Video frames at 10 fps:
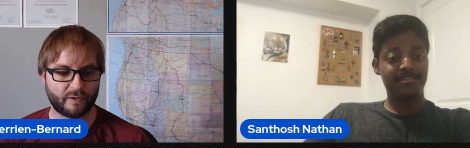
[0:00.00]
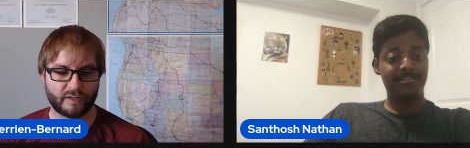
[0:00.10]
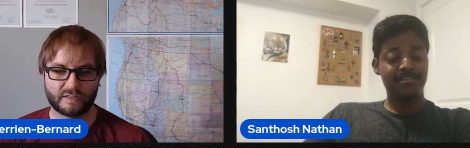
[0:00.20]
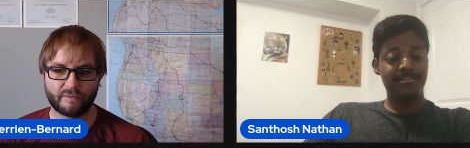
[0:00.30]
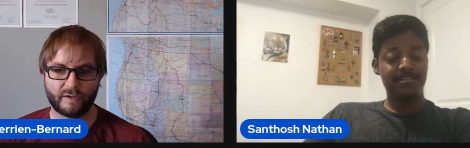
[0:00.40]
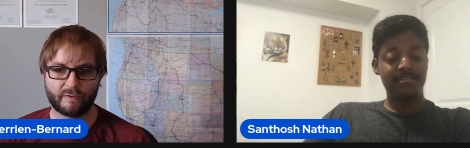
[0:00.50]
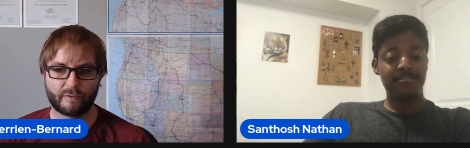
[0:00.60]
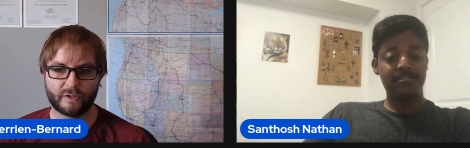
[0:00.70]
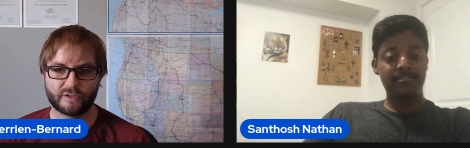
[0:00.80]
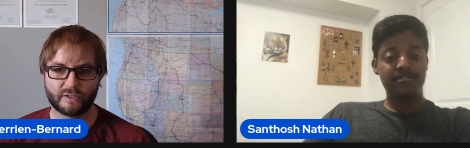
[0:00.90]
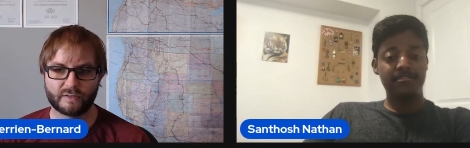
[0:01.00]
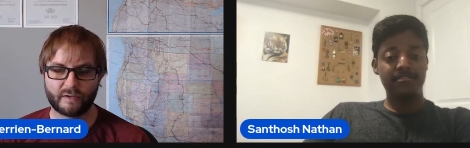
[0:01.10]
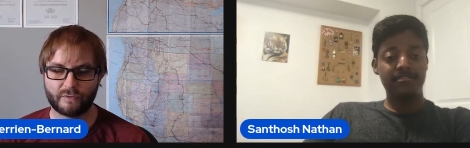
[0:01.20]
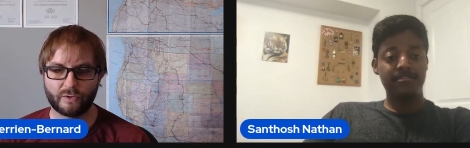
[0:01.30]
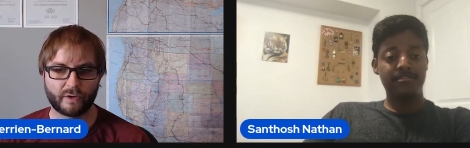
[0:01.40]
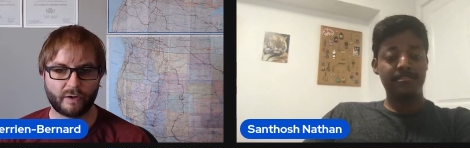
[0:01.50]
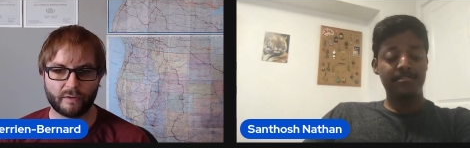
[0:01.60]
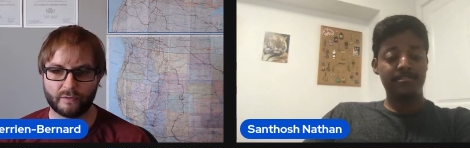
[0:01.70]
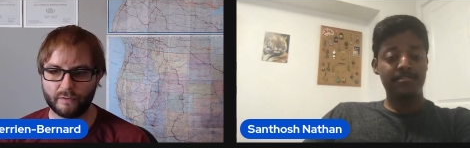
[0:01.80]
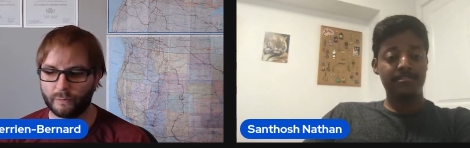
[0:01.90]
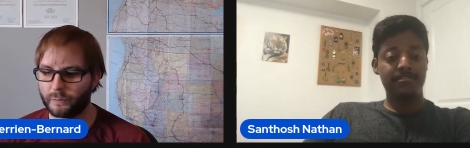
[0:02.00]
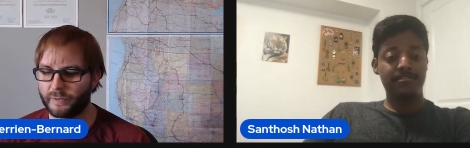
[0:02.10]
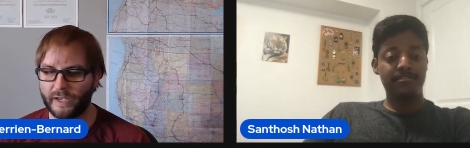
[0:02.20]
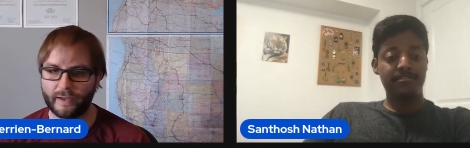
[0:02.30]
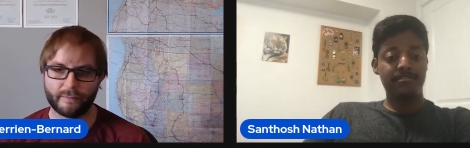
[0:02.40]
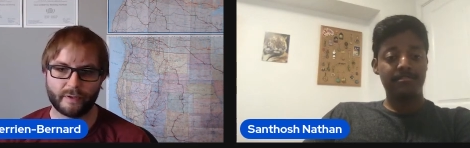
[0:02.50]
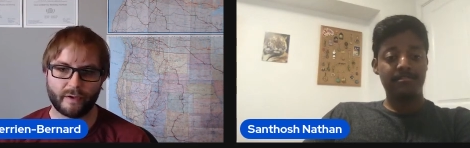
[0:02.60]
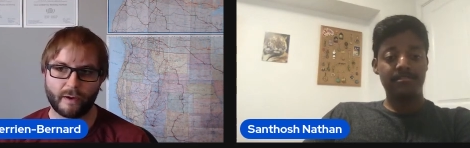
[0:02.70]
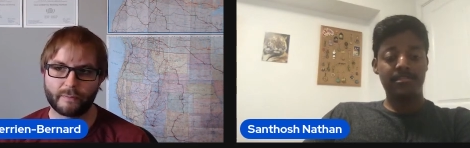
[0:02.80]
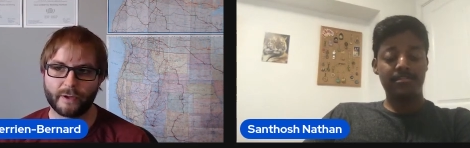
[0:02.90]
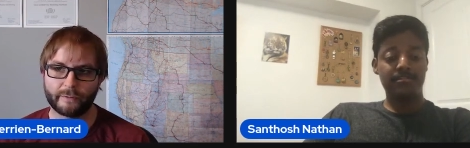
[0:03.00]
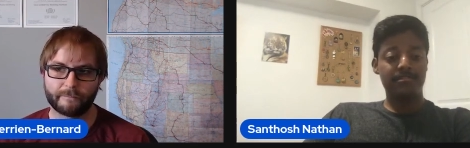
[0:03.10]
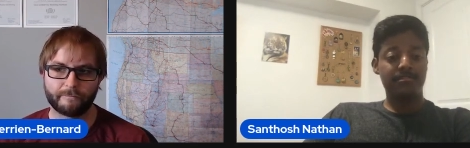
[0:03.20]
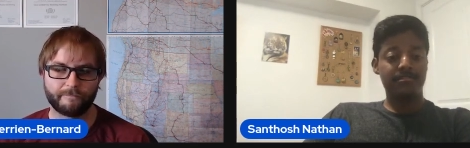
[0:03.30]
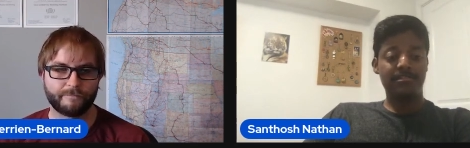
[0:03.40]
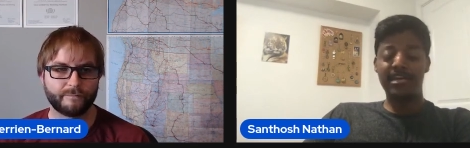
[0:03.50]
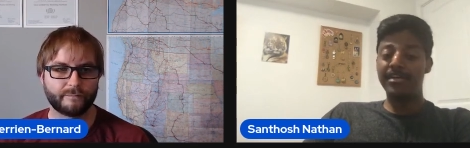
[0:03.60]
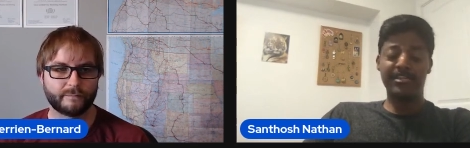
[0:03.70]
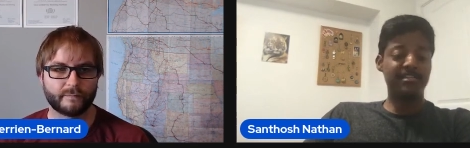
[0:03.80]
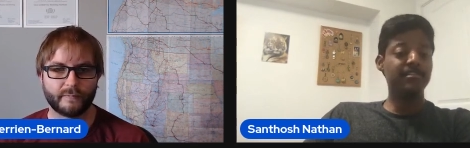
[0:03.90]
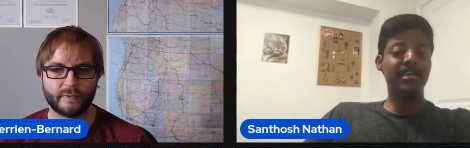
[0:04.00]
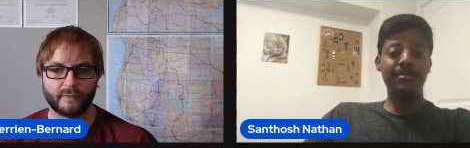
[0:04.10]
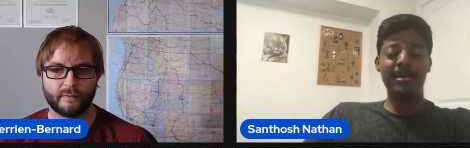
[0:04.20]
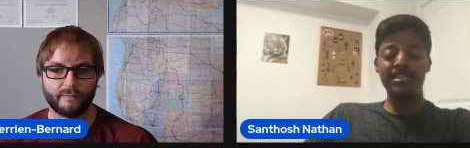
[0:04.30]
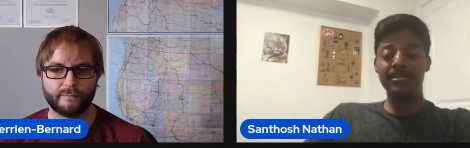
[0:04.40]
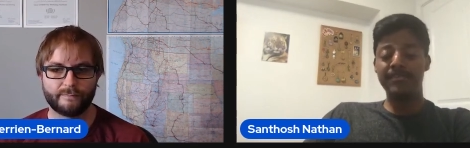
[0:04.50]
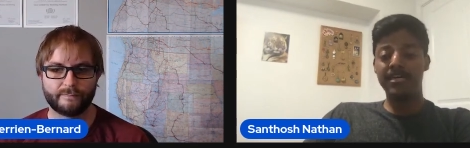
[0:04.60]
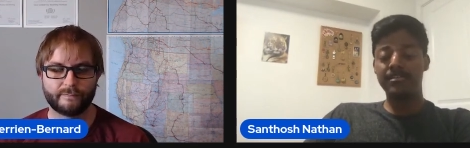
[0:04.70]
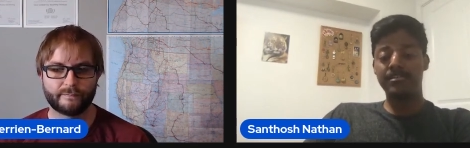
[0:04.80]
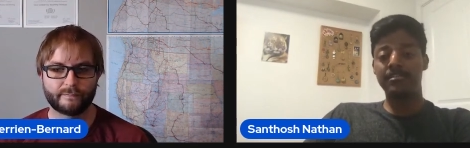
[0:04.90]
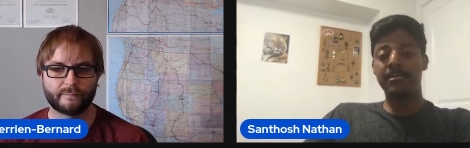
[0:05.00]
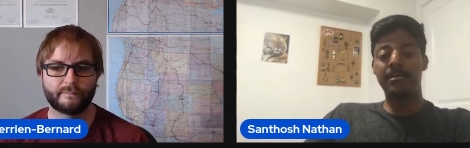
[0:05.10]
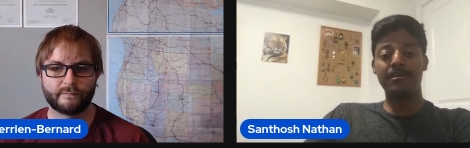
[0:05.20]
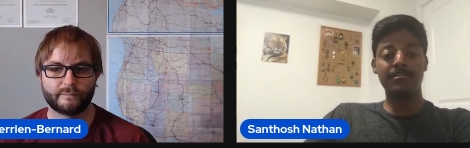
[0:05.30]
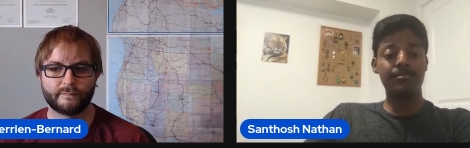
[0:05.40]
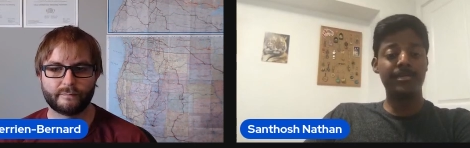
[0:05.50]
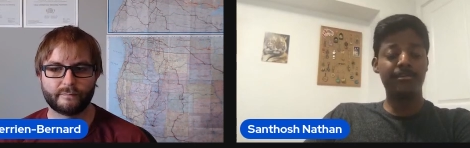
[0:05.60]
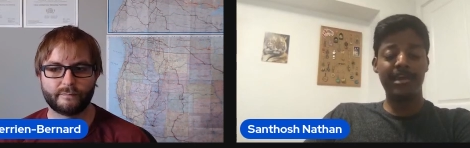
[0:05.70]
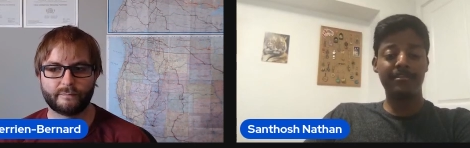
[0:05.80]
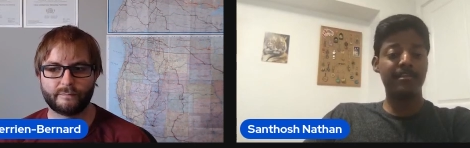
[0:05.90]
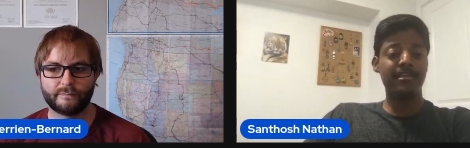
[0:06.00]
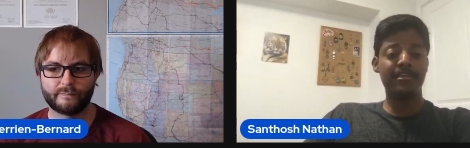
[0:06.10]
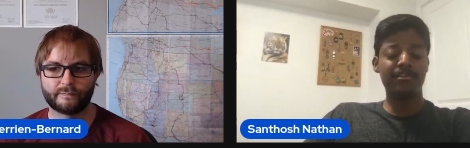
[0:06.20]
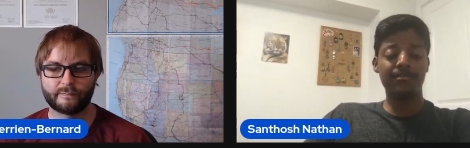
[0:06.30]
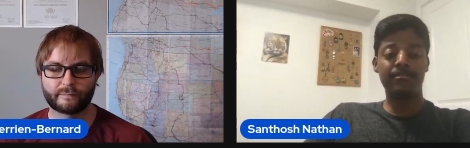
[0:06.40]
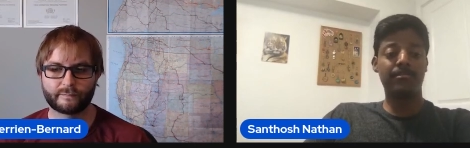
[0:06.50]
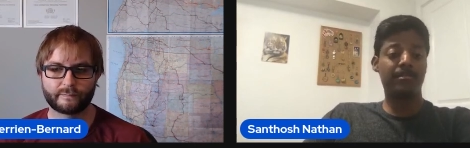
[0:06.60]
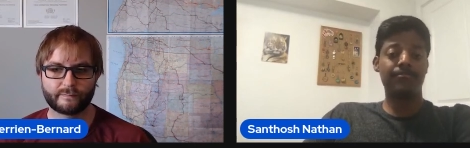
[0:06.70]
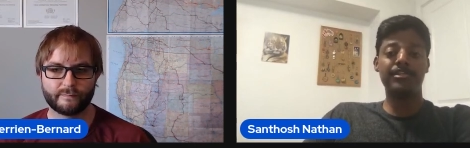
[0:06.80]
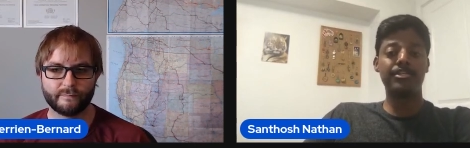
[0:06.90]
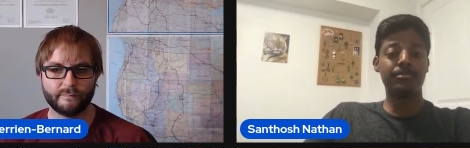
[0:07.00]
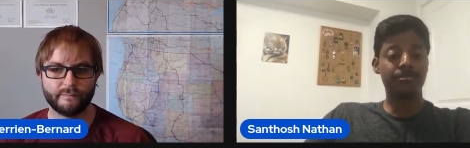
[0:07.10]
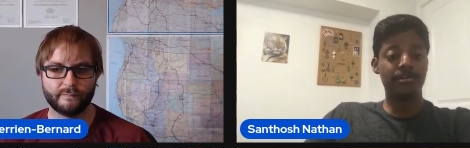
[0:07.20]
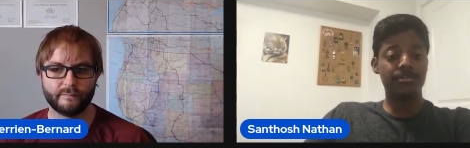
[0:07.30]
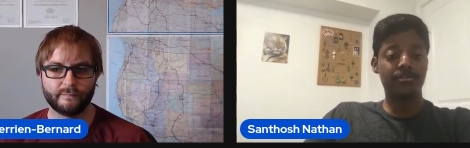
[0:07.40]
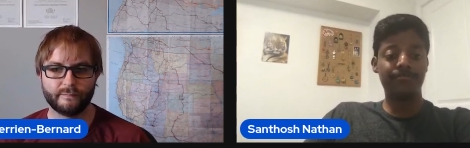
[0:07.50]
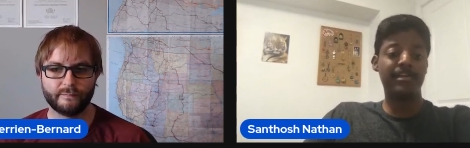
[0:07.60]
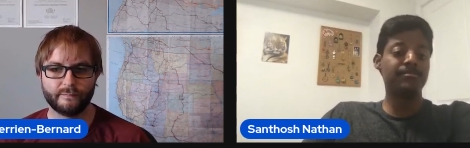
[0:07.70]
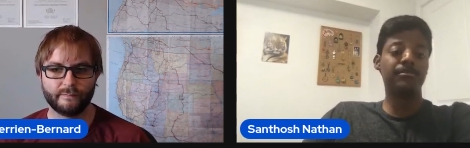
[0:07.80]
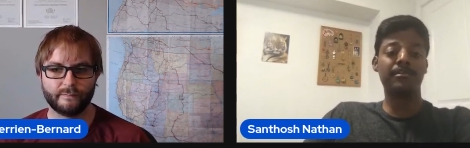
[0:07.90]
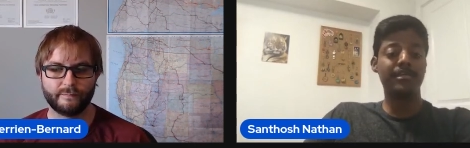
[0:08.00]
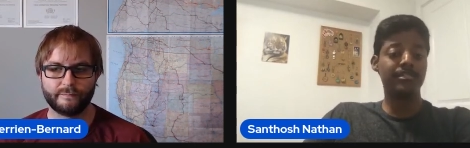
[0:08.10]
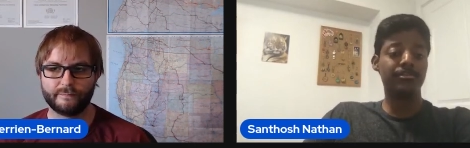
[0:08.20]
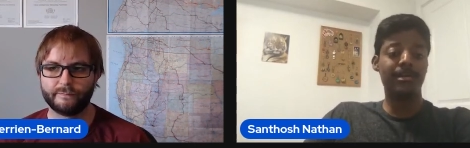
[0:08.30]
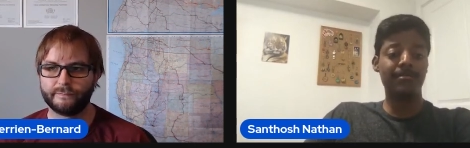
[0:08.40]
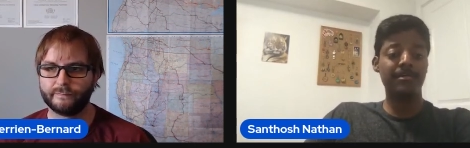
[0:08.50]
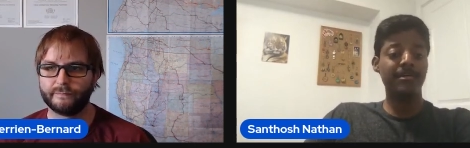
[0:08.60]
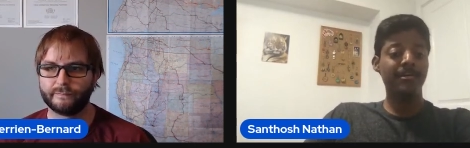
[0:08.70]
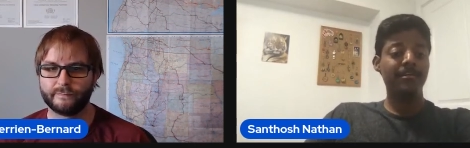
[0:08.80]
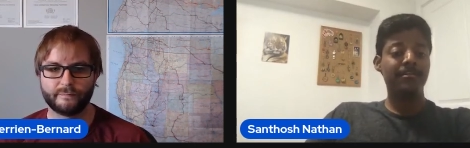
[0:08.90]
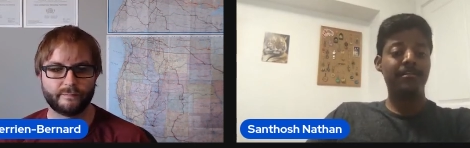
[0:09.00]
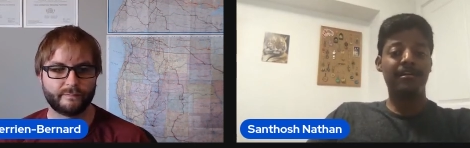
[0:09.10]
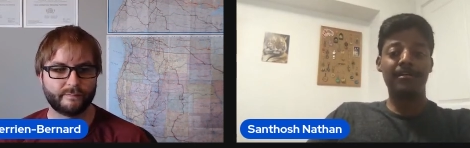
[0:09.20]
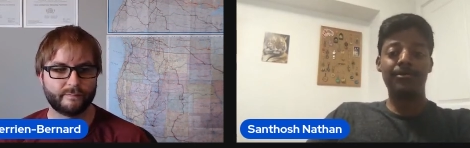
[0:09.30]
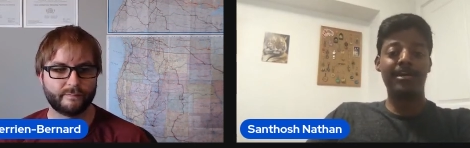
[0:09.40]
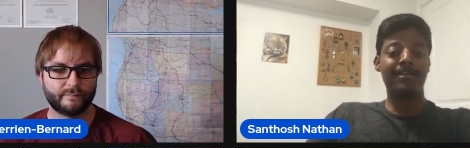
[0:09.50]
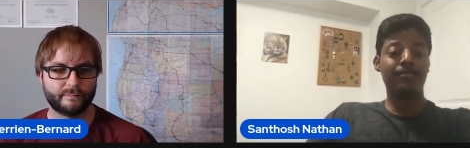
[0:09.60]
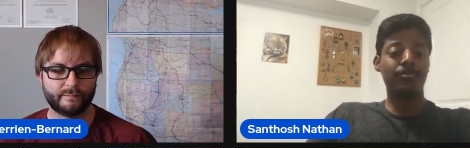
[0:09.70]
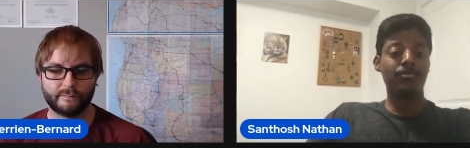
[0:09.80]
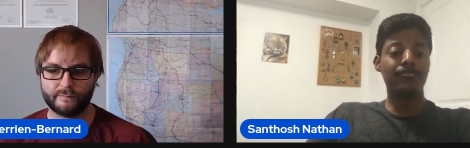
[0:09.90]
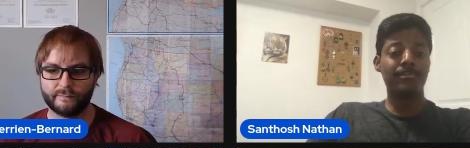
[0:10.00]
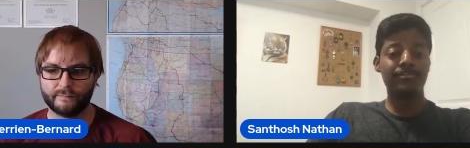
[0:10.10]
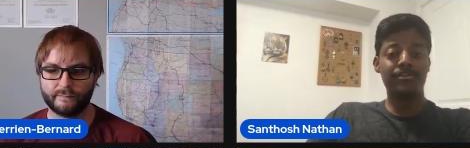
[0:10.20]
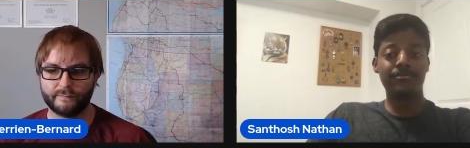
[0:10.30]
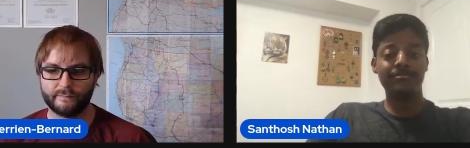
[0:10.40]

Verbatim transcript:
Speaker 1: to us if you have questions after the call, too. We'll be happy to help you out. Yeah, you can DM any of us,
Speaker 2: uh, either me or Anthony, or, or, reach out to us on Facebook or Instagram. Uh, we're kind of all over. So,